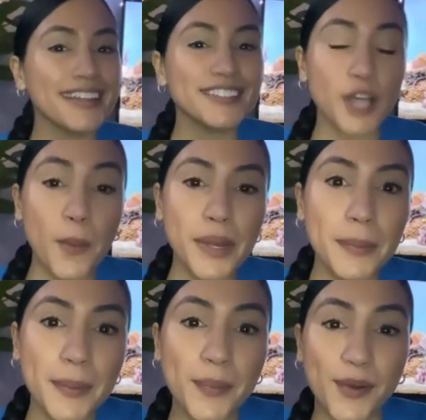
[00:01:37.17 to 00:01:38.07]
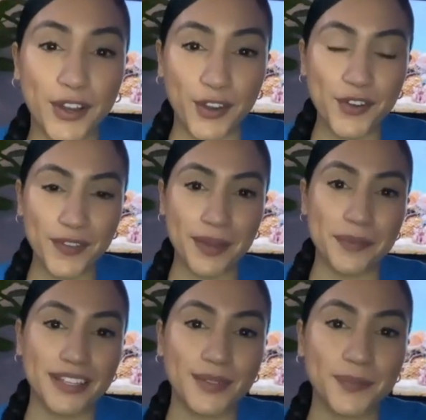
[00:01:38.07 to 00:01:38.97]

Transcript: So how many people are in your family?